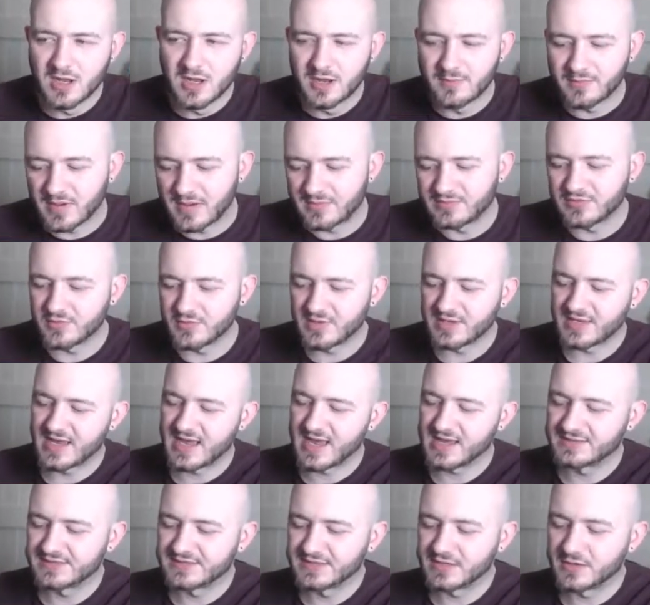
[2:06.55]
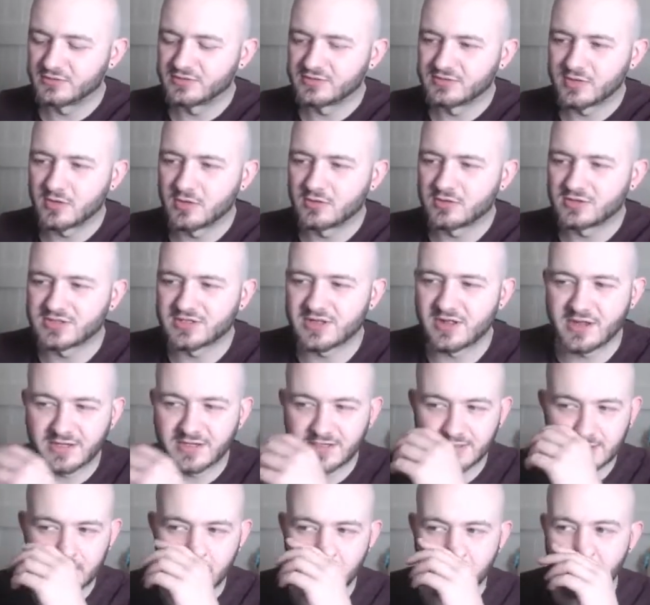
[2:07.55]
But I'm doing it as it goes along so that I
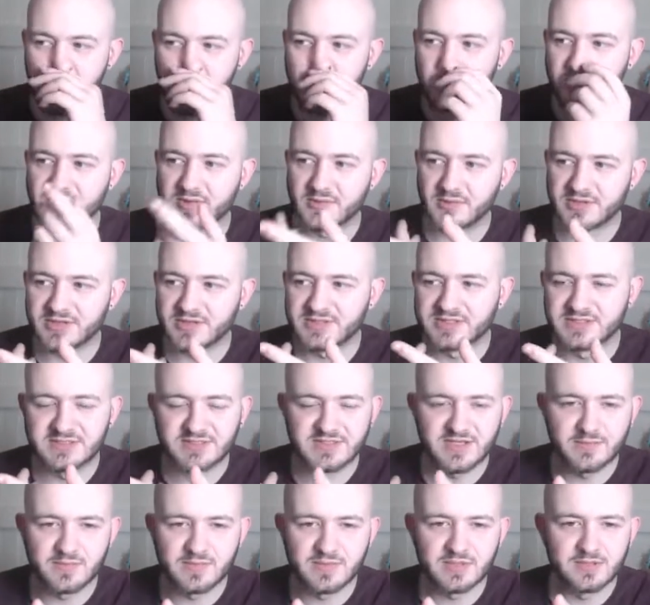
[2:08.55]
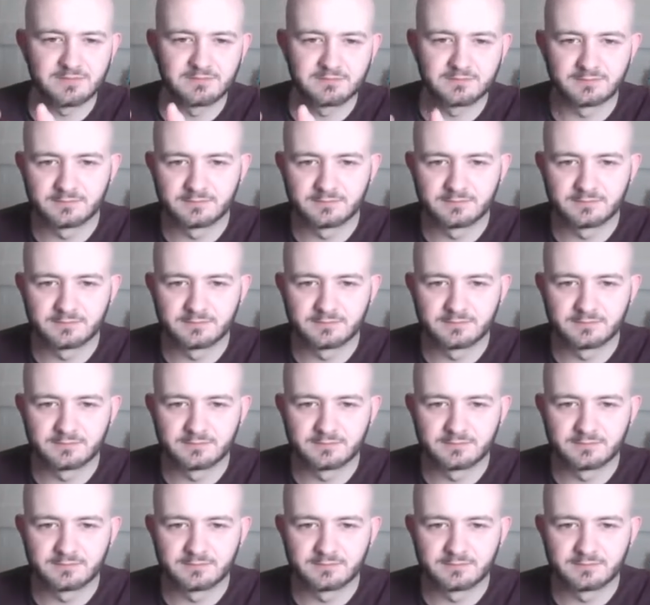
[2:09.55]
can go, okay, well, this is number